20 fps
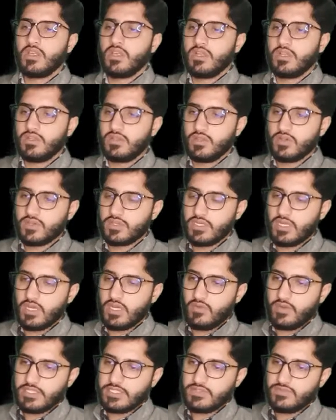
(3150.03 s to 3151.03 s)
look now,
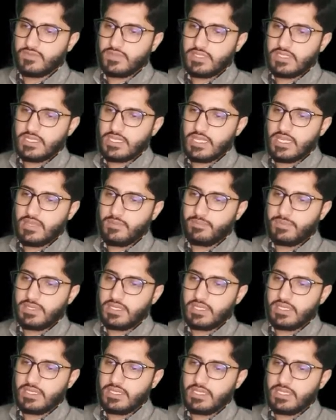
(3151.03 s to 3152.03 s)
it is VAB.
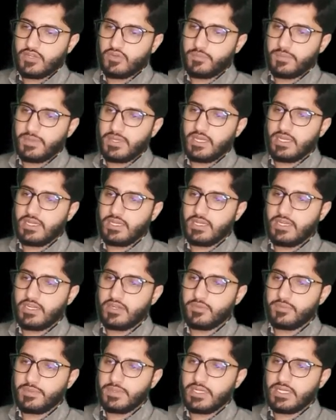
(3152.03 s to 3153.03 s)
It will be
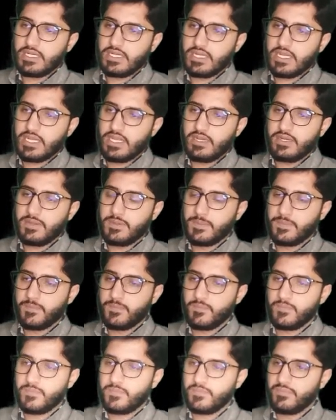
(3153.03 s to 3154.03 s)
10
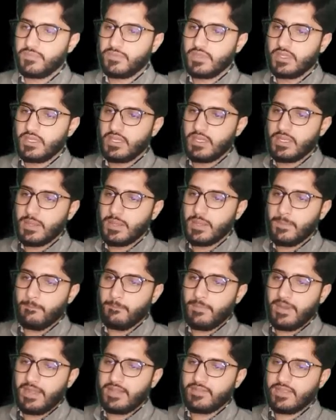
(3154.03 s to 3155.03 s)

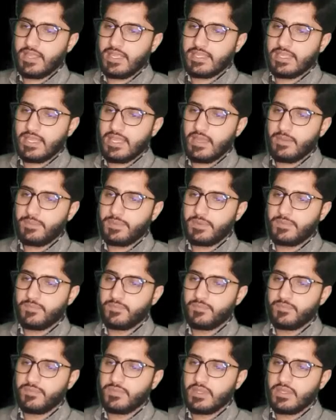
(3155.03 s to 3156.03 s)
minus I cap
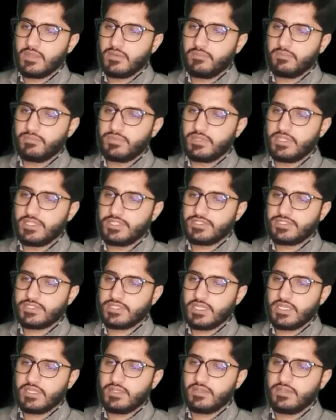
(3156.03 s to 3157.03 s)
plus
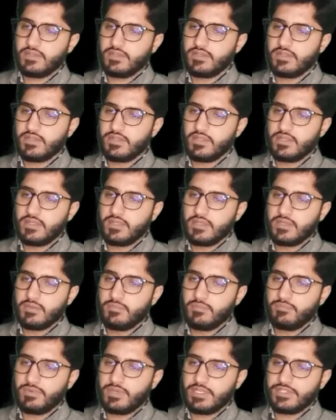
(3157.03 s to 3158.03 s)
10
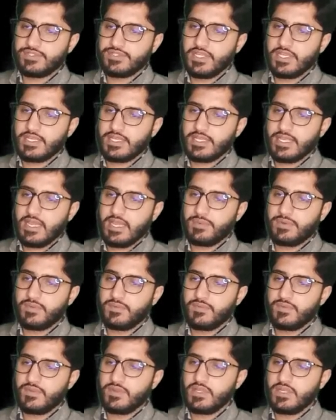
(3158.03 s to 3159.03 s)
plus J cap.
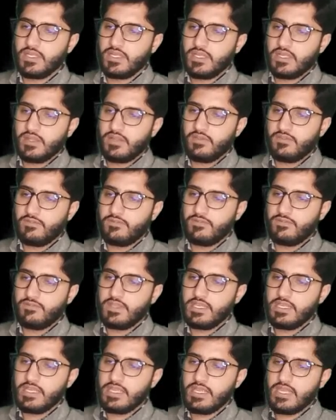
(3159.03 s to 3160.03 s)

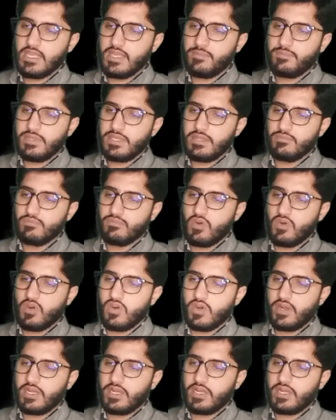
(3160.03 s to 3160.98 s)
VAB mod